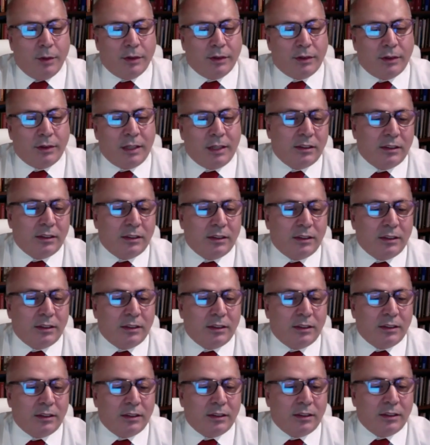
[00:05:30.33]
That is that
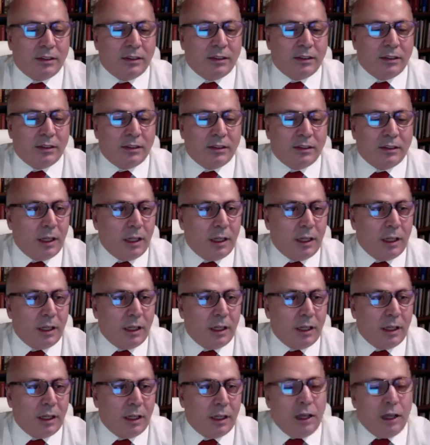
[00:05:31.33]
the choices we made
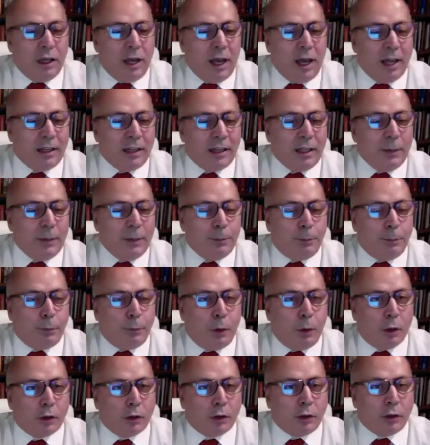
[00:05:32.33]
in previous
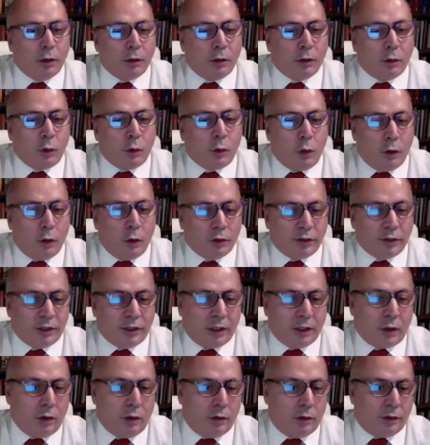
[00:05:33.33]
crises
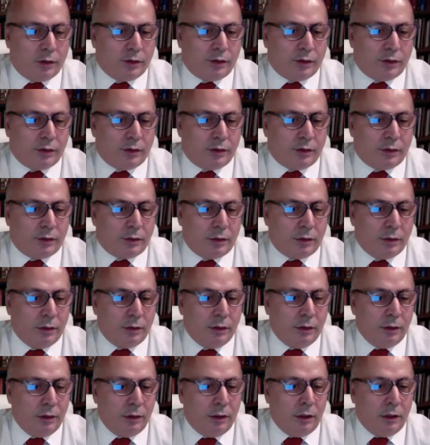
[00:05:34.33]
had important
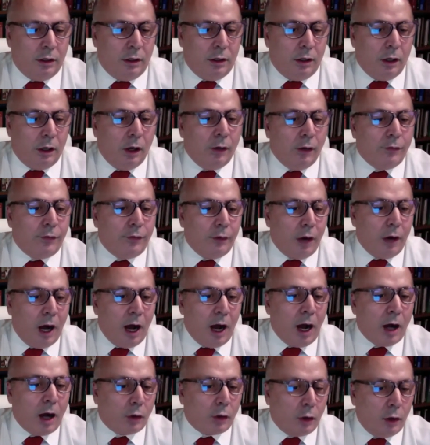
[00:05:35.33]
consequences of
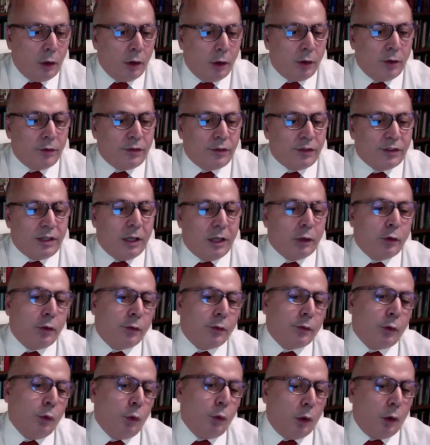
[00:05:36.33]
our current state of the
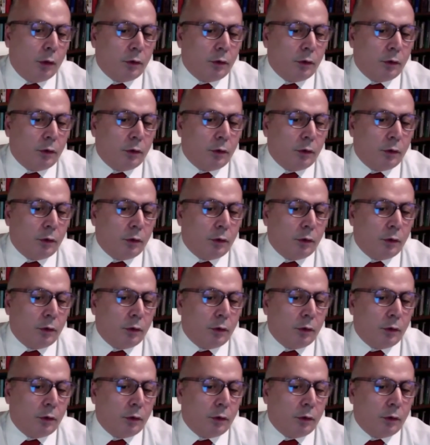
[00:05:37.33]
world.